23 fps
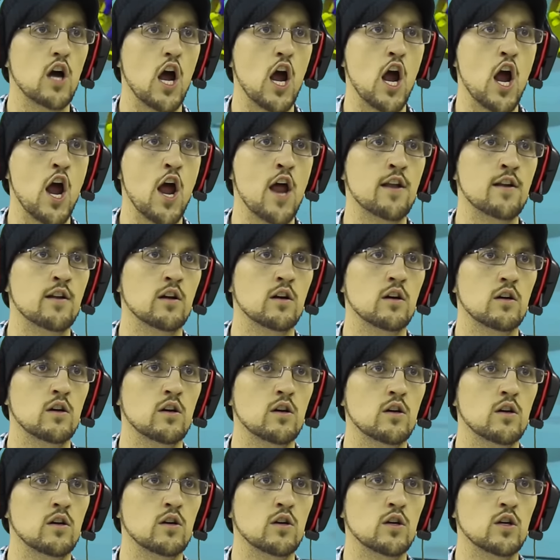And
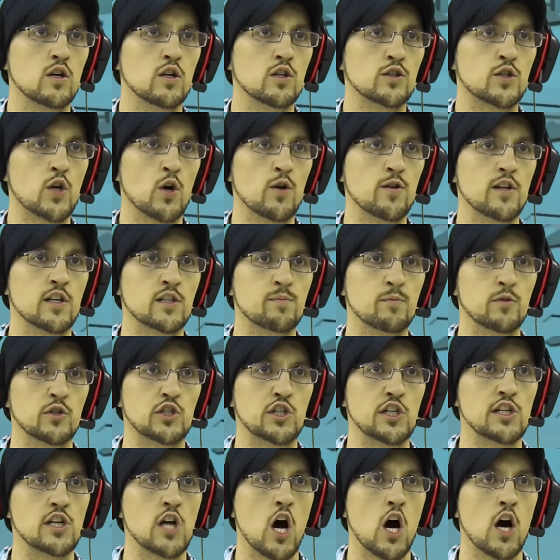turn this
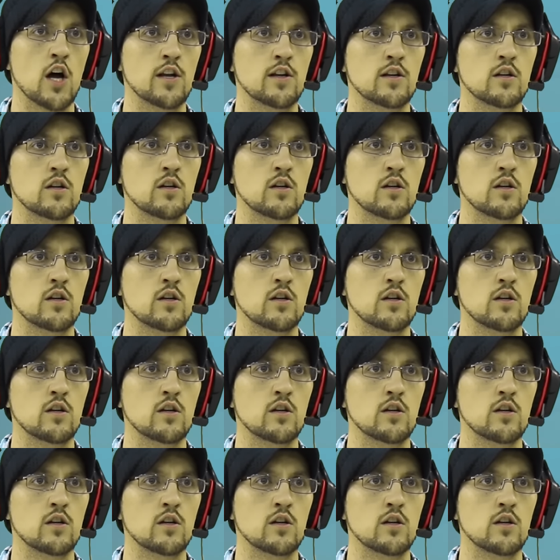machine on.